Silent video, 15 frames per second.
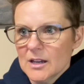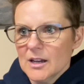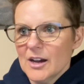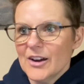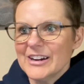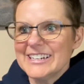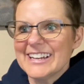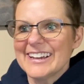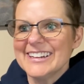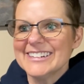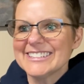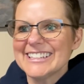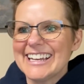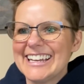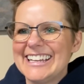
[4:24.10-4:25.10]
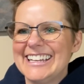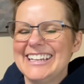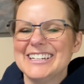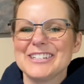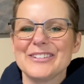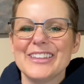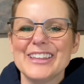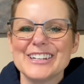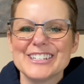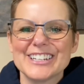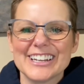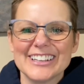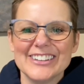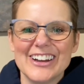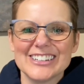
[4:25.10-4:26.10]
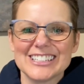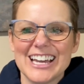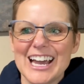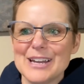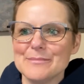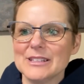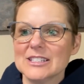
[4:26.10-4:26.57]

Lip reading: All right, now here's one that took a long time.